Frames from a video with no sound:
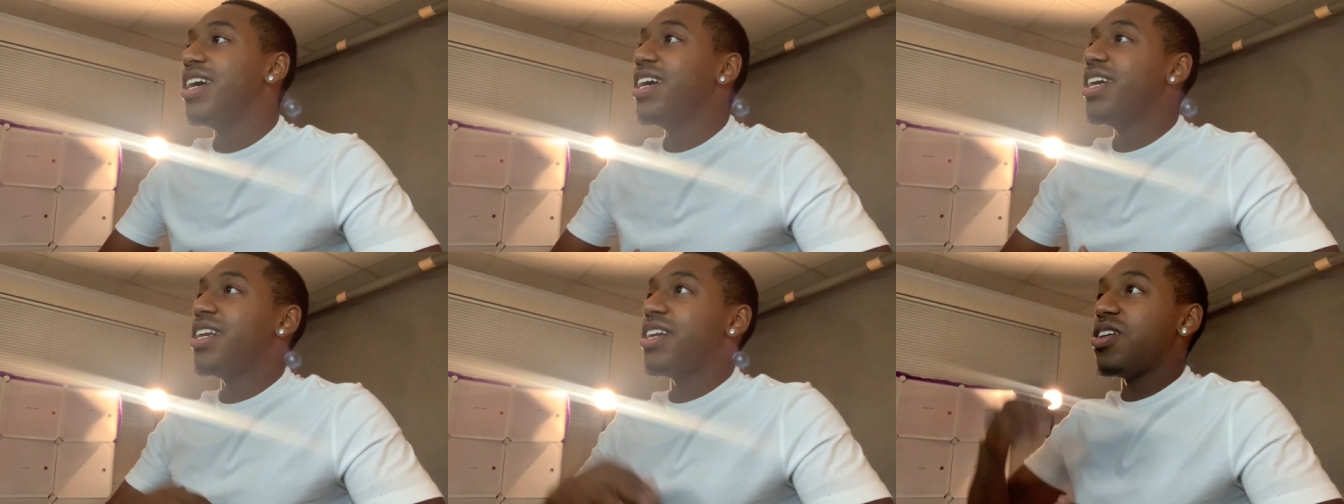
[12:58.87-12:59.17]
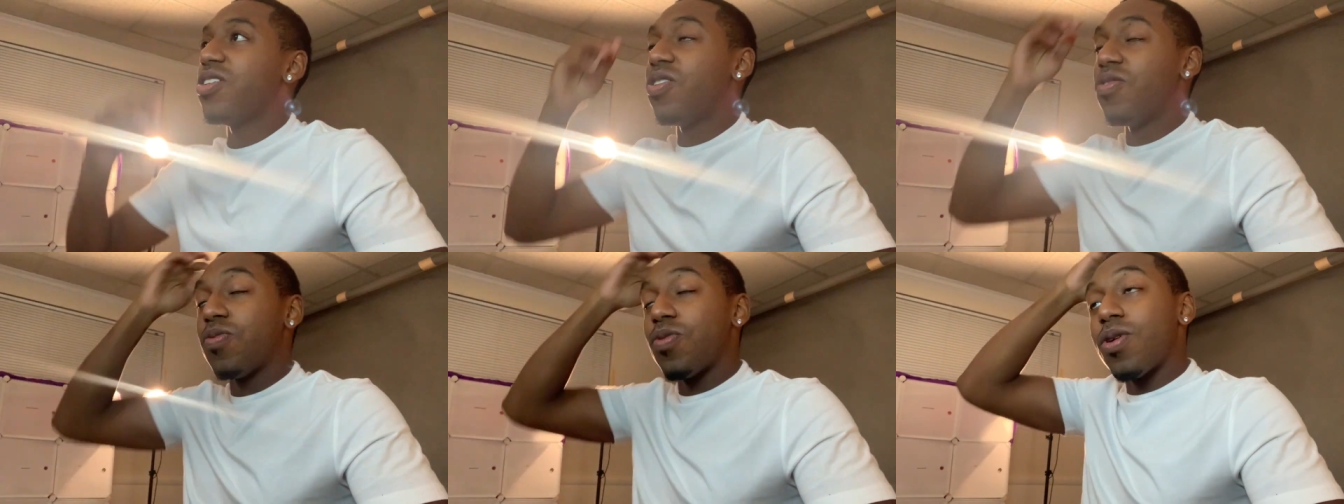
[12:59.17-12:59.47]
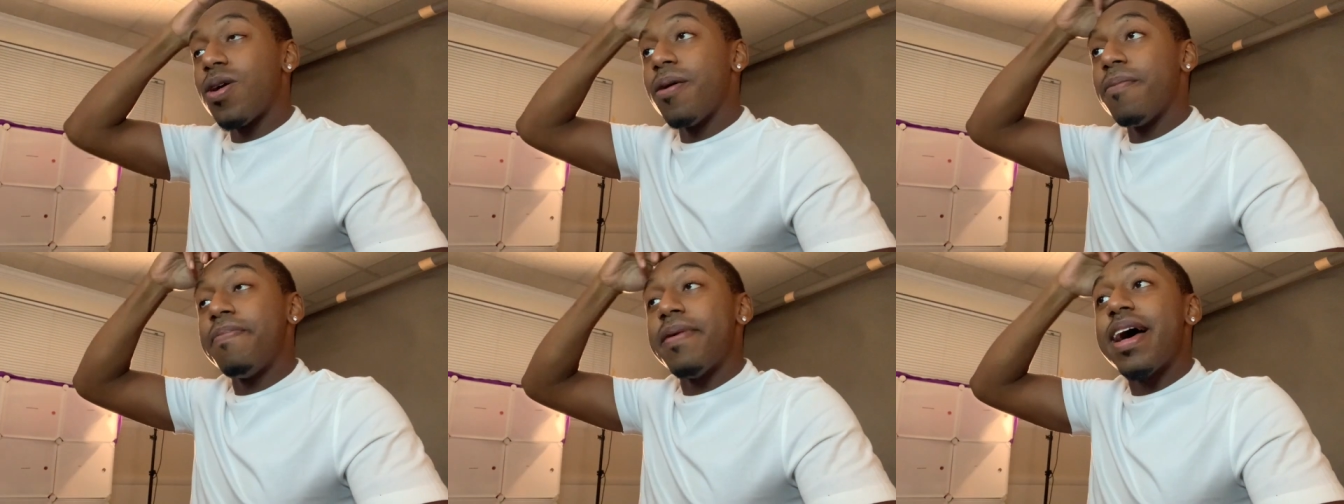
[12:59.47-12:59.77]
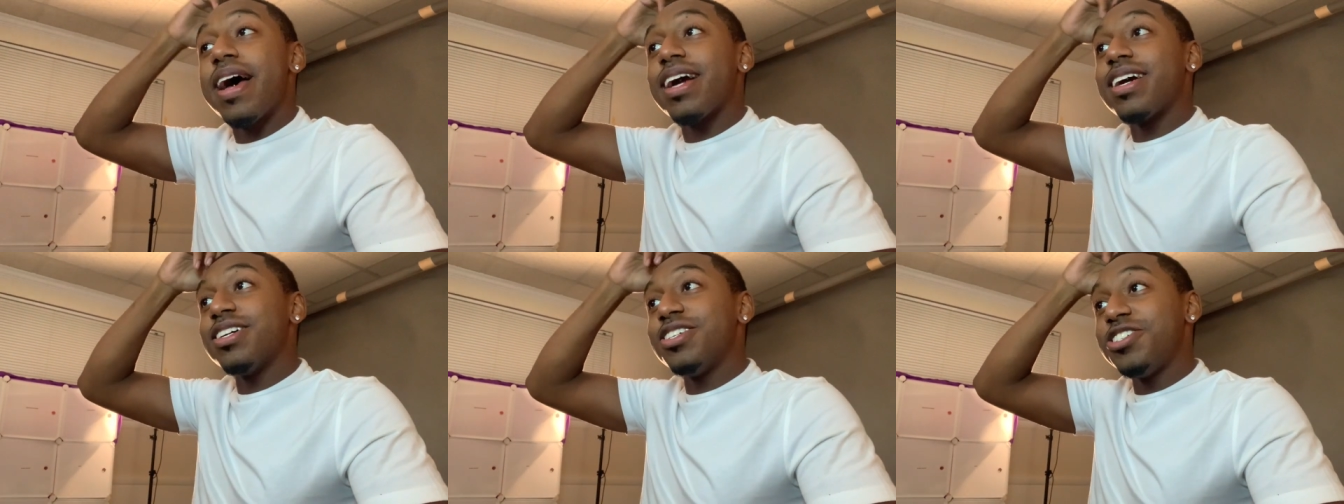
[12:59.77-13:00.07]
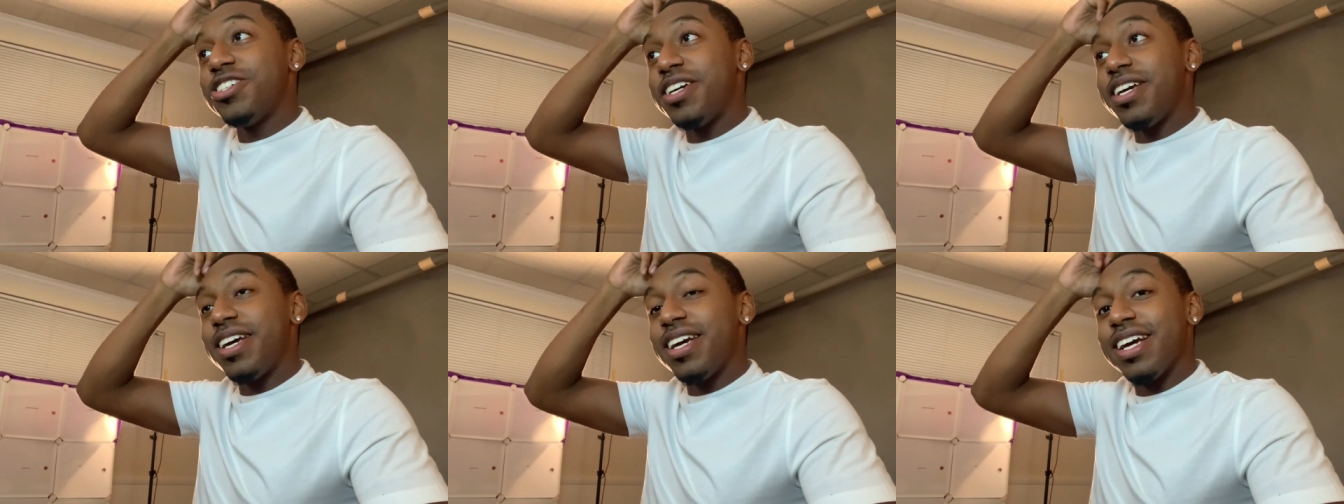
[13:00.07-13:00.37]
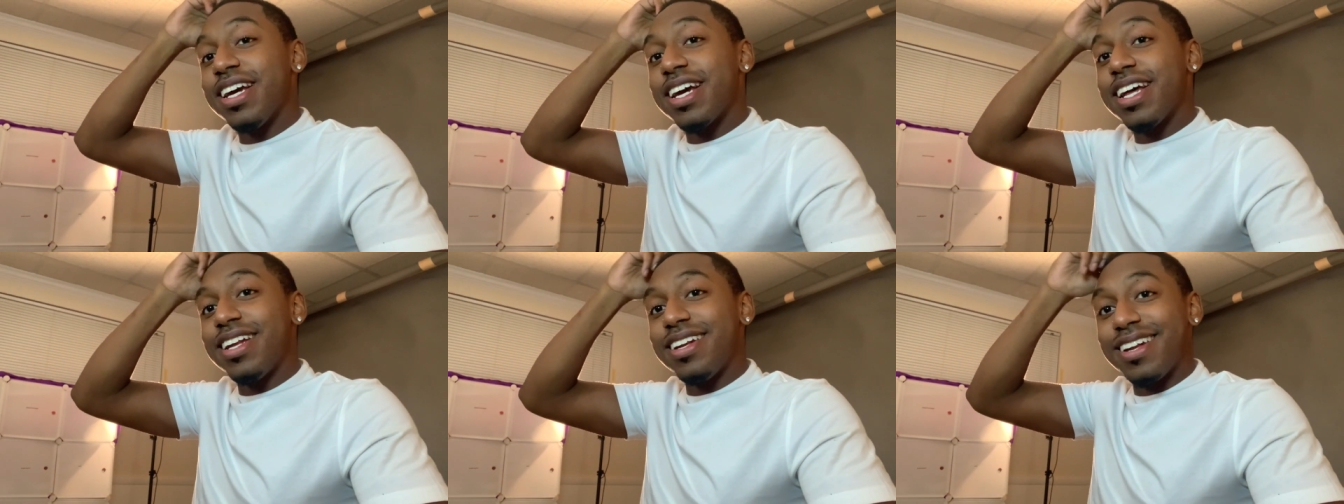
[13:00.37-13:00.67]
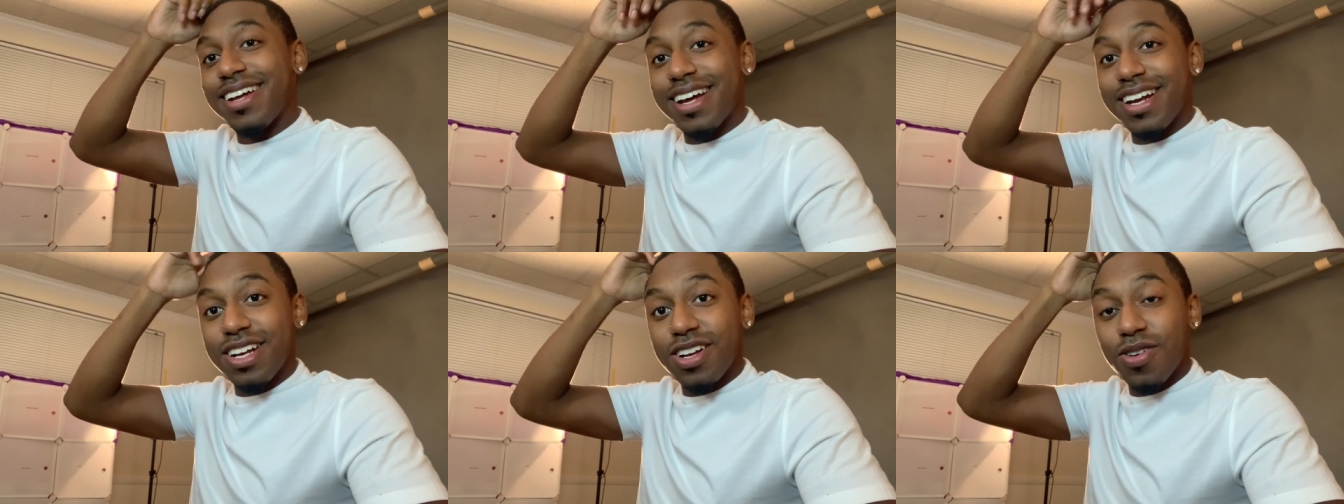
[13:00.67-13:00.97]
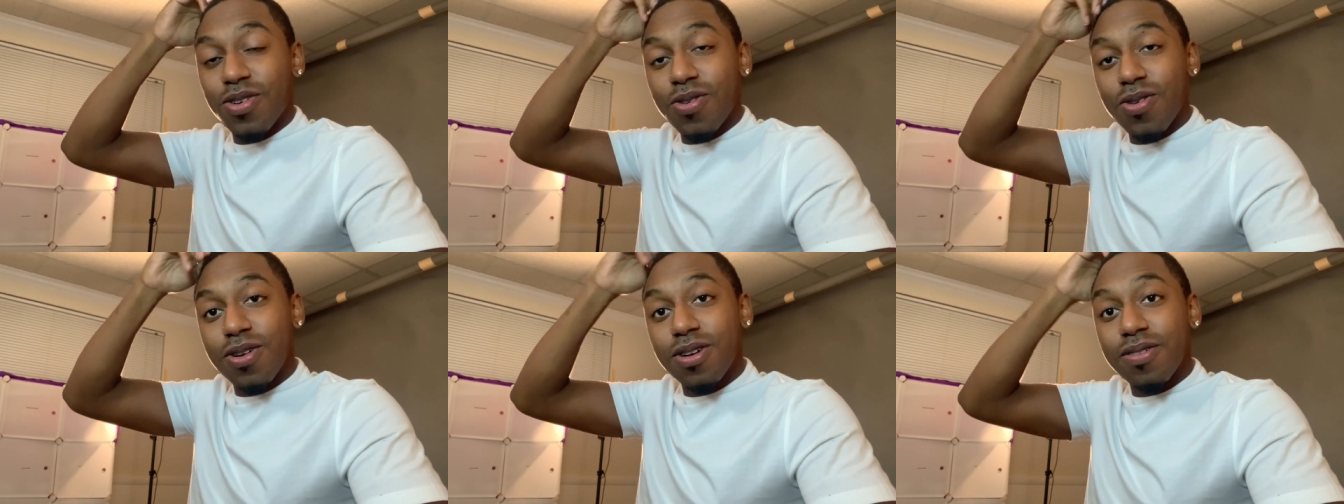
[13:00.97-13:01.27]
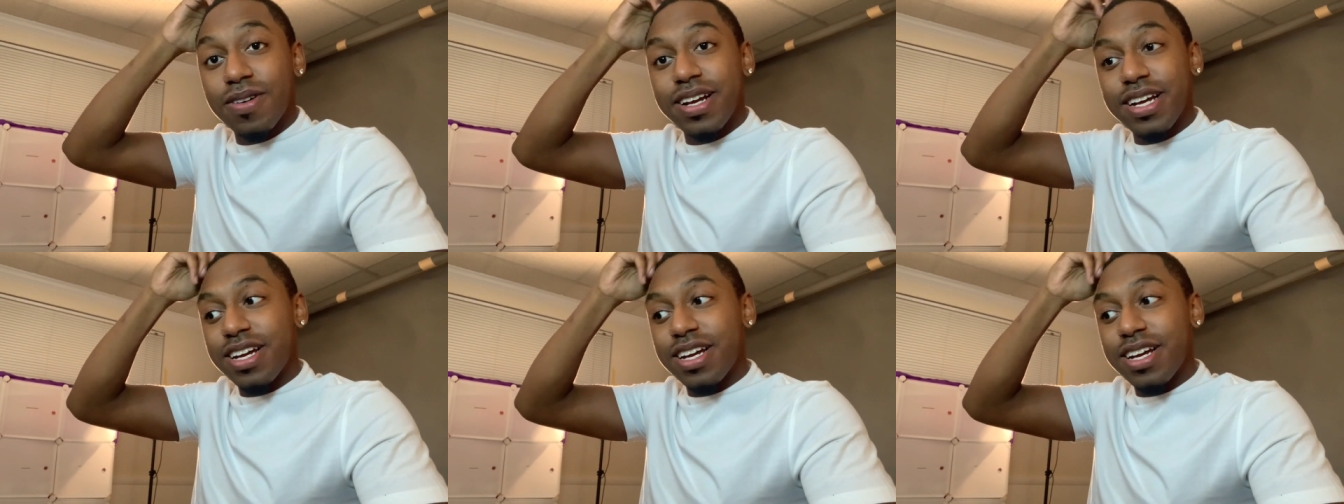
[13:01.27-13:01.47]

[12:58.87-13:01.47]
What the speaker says: the overall packaging, and then the ordering.